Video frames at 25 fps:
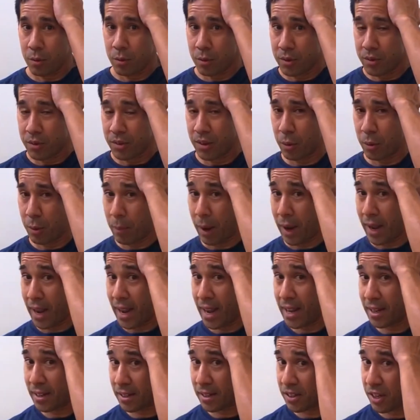See, when my
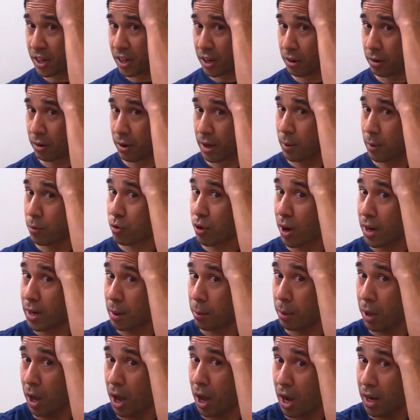hand is here and I'm trying to
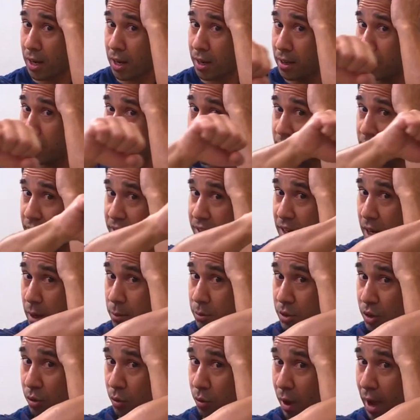block, this
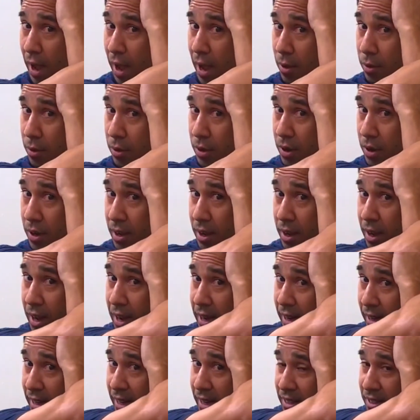comes around
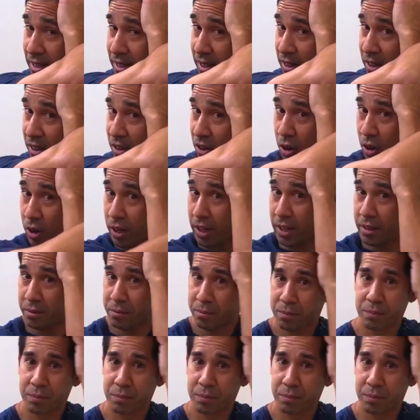and it gets to the target.